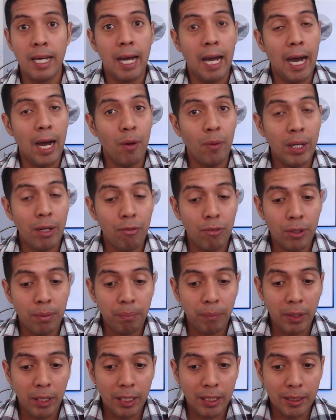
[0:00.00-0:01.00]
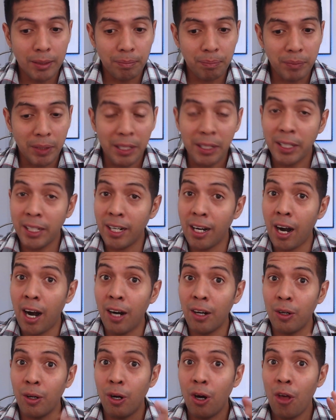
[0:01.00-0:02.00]
However, um, there
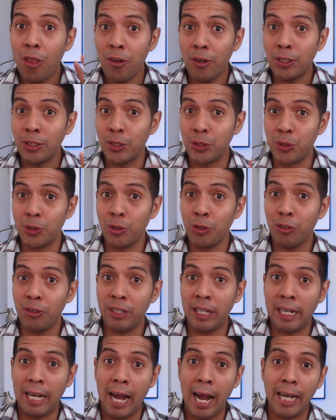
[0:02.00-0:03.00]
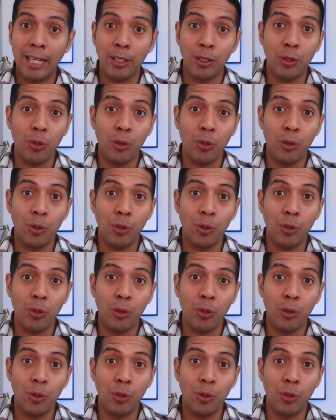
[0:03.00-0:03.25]
are other tools that I